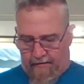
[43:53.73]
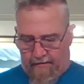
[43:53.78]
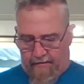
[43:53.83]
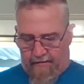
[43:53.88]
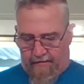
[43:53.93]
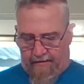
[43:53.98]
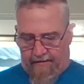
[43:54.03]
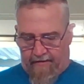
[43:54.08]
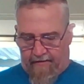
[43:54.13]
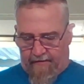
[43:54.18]

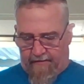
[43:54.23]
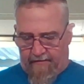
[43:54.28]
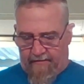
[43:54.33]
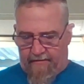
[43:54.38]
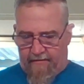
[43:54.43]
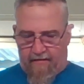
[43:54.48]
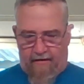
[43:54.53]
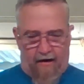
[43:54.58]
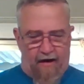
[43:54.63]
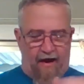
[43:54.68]
Next.
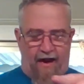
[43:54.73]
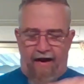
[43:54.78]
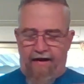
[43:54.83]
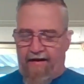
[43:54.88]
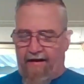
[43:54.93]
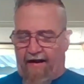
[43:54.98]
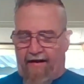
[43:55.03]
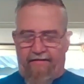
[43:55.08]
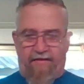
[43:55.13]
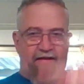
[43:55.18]
I hate
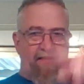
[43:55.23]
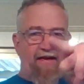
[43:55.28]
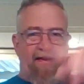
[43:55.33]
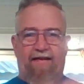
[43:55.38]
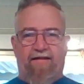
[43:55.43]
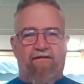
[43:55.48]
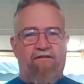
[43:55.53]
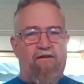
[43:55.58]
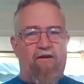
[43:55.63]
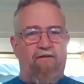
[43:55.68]
it how the
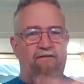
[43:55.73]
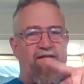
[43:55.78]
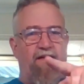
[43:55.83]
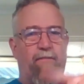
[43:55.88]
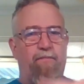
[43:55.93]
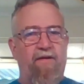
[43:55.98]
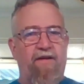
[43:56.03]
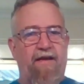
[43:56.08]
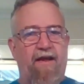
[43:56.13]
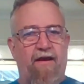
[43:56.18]
next goes
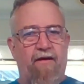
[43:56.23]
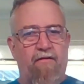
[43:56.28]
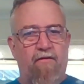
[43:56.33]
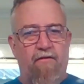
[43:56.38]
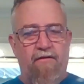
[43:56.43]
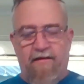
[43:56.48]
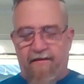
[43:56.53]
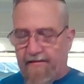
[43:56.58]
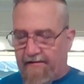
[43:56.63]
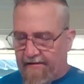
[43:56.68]
up and down
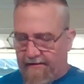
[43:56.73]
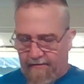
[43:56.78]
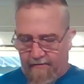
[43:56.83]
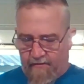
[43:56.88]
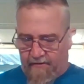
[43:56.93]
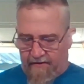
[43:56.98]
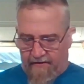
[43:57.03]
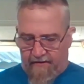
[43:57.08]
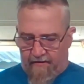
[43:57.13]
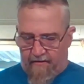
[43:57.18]
on Insta.
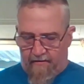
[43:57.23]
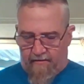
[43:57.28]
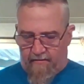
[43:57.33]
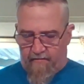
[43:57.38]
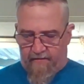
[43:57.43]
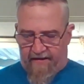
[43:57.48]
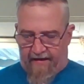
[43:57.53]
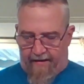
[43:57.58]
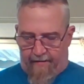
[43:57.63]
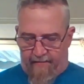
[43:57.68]
What's going on
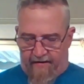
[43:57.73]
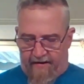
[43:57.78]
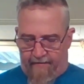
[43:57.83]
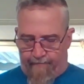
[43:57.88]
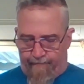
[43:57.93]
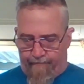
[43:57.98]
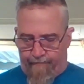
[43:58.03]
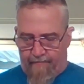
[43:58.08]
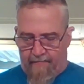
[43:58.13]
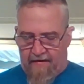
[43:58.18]
with that now?
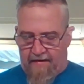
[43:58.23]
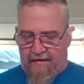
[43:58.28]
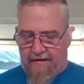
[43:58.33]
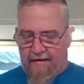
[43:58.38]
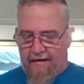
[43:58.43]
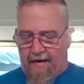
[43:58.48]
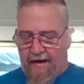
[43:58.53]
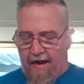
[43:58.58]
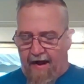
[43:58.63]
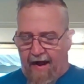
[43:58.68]

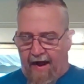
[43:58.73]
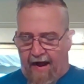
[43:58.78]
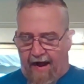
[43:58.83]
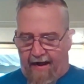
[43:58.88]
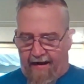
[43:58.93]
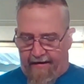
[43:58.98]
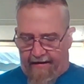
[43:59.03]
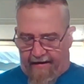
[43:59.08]
Add a